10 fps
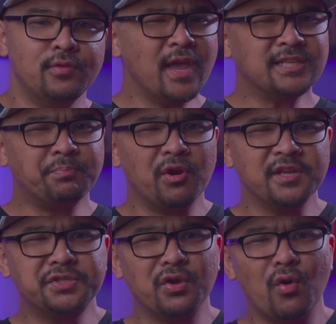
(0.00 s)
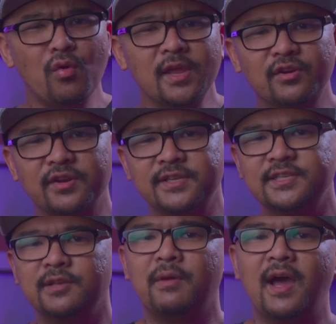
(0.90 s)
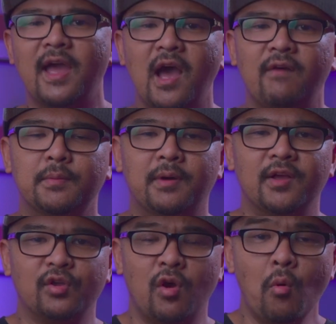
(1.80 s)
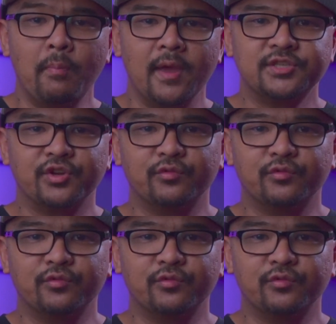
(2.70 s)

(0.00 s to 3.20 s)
The next part is the only criticism I have about the homepage.